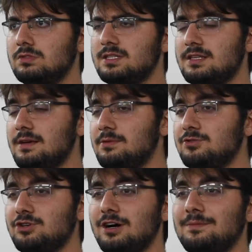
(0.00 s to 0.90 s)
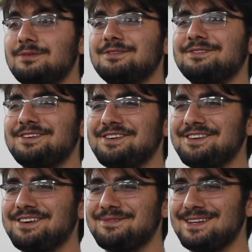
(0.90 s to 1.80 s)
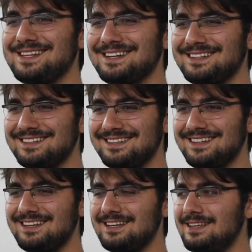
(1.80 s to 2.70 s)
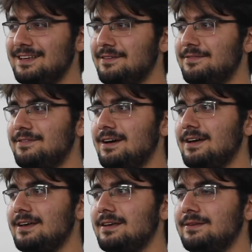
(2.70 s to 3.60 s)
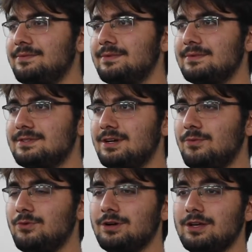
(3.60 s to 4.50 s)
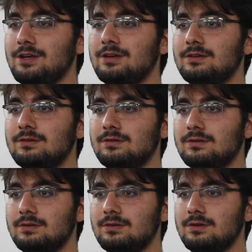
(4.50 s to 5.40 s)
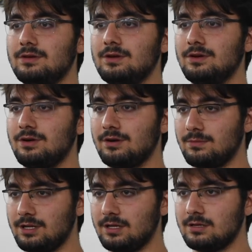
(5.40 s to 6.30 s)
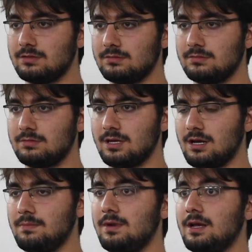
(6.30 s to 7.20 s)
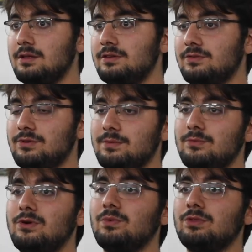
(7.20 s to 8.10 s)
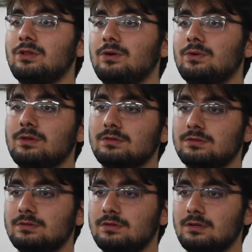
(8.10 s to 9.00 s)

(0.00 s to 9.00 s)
a stable job here in Armenia, if I start working here in Armenia, then I might integrate more with the locals.